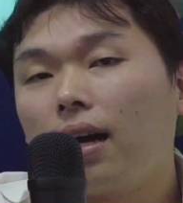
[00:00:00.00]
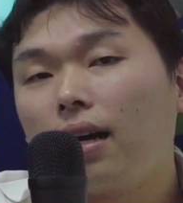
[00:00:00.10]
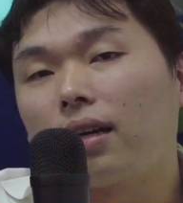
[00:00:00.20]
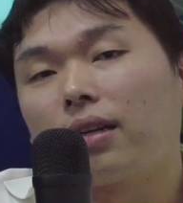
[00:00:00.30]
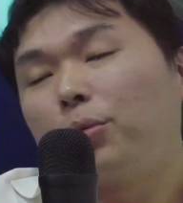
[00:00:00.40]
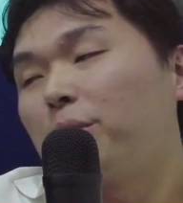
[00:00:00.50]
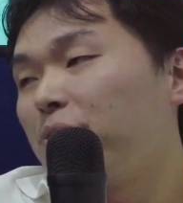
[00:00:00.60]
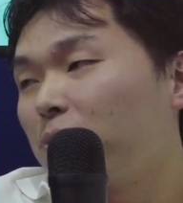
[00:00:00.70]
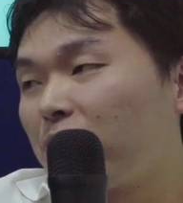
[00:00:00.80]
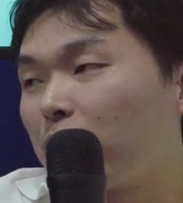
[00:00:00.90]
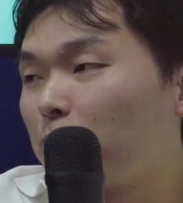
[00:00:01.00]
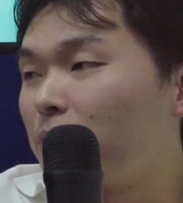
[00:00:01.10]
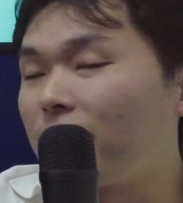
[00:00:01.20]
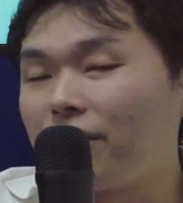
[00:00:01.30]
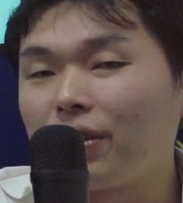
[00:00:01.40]
All right. Well, if you want to follow
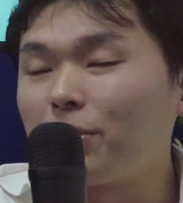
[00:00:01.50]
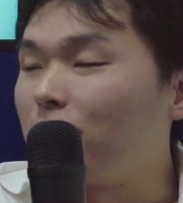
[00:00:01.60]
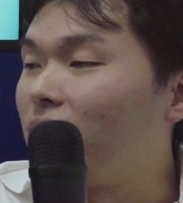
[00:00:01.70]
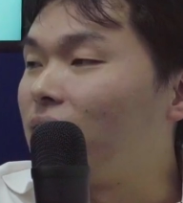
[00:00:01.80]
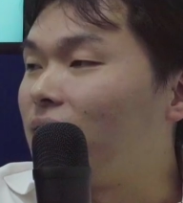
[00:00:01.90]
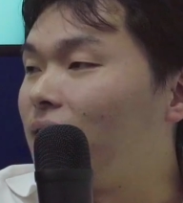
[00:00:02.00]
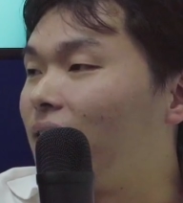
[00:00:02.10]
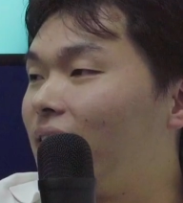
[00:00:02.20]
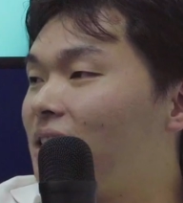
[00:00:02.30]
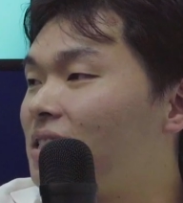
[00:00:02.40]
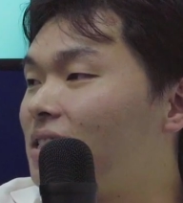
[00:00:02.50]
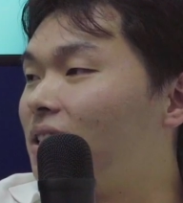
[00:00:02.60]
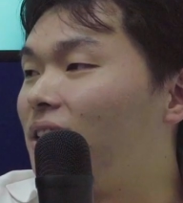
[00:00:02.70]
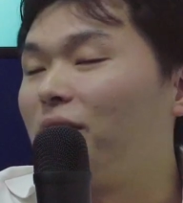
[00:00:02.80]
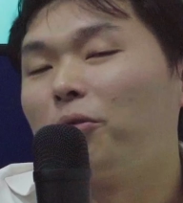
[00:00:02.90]
me, you can find me on LinkedIn, I guess.
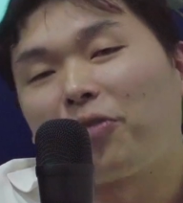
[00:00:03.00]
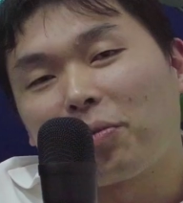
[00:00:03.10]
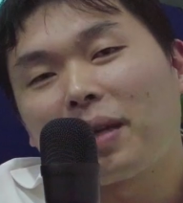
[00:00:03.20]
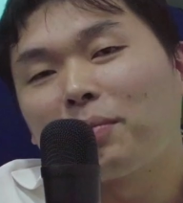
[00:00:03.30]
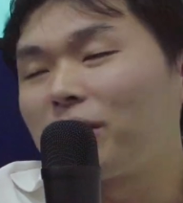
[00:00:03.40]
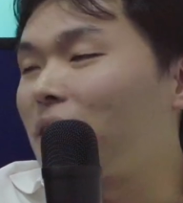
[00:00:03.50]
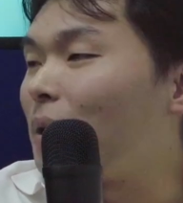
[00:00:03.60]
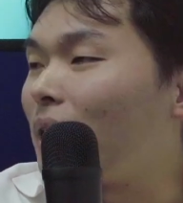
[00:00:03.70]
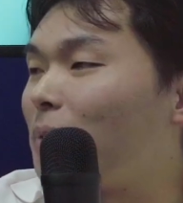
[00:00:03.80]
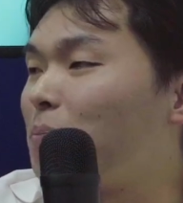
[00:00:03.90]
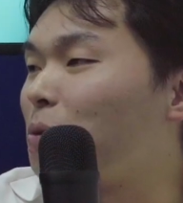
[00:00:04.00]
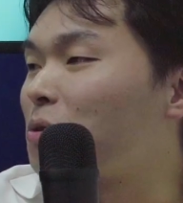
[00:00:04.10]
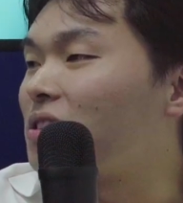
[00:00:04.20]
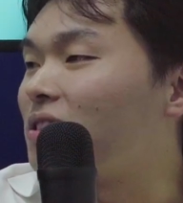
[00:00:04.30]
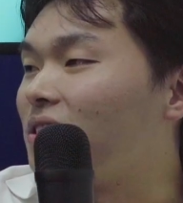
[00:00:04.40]
Uh, well, from time to time, I, I
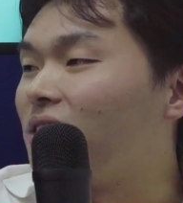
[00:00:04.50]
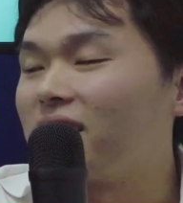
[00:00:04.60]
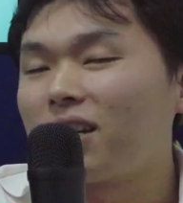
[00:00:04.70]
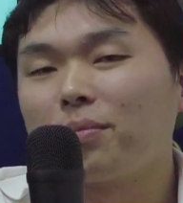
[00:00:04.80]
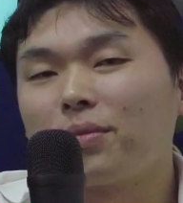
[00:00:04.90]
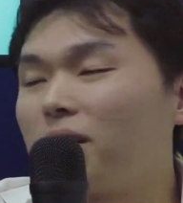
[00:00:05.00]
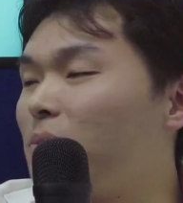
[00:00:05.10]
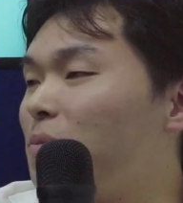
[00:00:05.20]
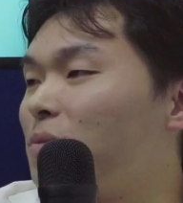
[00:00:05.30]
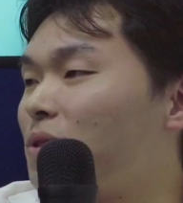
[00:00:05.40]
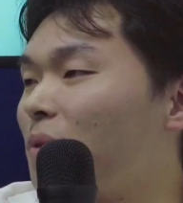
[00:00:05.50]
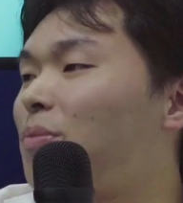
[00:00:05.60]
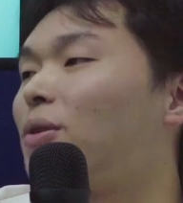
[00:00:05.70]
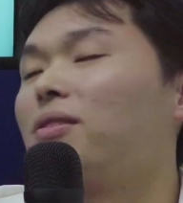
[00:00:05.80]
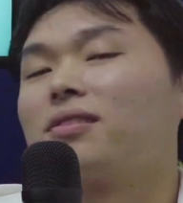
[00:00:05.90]
post uh, some some some
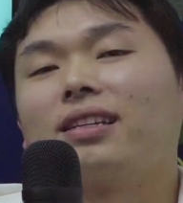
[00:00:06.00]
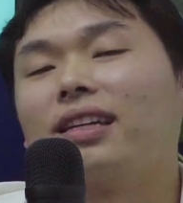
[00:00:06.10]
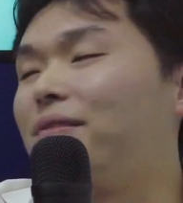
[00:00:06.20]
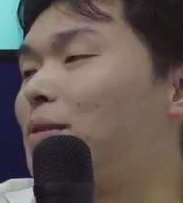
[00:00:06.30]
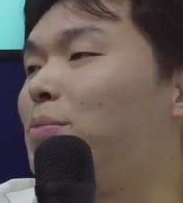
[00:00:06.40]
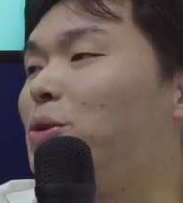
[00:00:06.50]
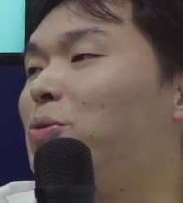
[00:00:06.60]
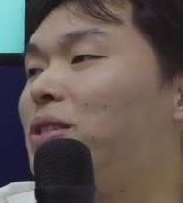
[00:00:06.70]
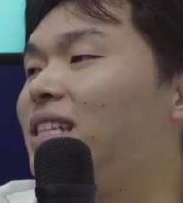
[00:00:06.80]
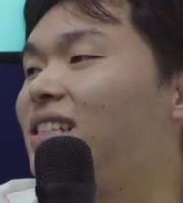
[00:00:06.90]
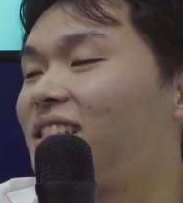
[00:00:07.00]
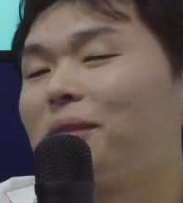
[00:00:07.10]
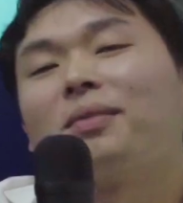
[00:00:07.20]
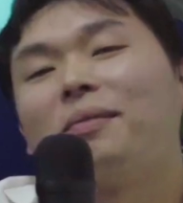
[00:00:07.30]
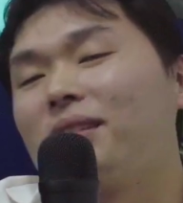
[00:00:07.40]
thoughts. I have some musings.
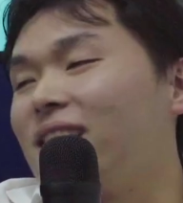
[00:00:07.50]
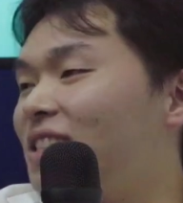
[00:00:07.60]
Sometimes awesome.